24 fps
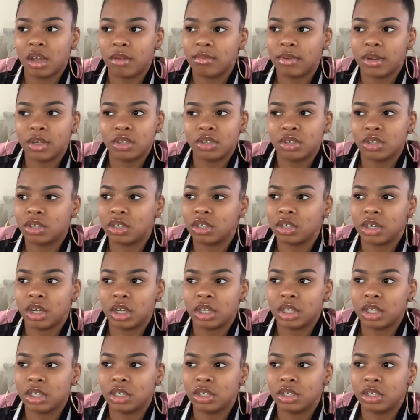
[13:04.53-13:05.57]
I'm not sure. I
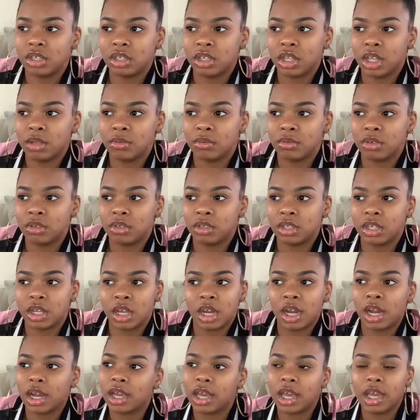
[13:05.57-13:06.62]
think she left or stayed.
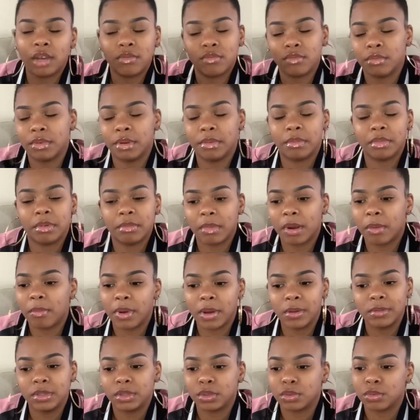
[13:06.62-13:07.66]
I can't remember. My
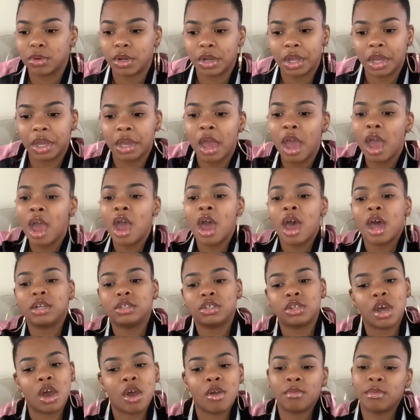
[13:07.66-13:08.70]
brain wasn't working,
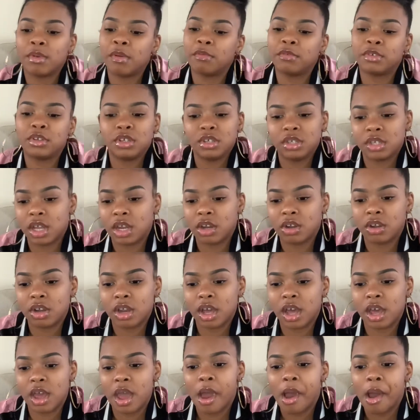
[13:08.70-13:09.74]
so I don't remember if she stayed or
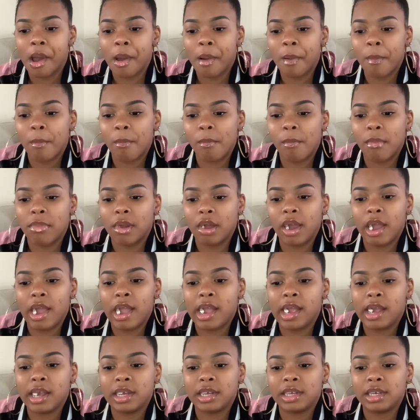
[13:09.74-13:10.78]
not.
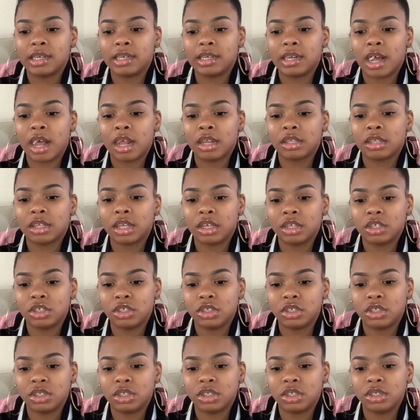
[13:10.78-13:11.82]
But I think
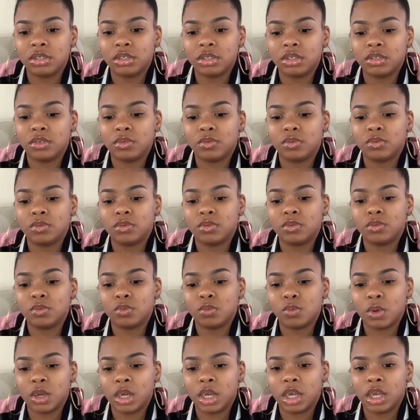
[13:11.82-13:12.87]
she
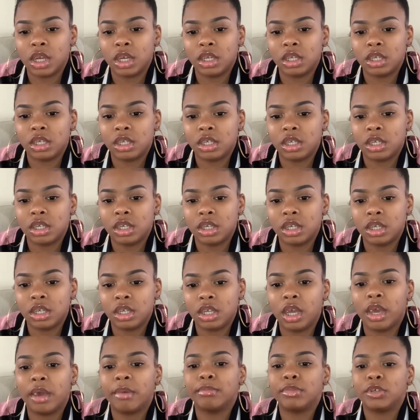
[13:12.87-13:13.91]
went.
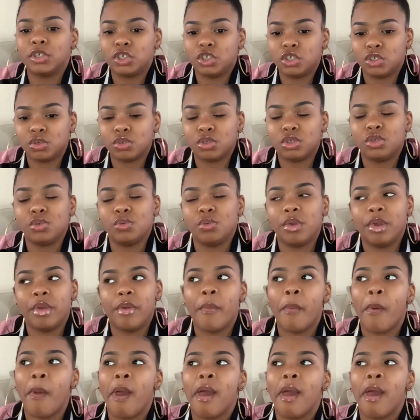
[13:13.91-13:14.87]
Yeah, I'm pretty sure she went.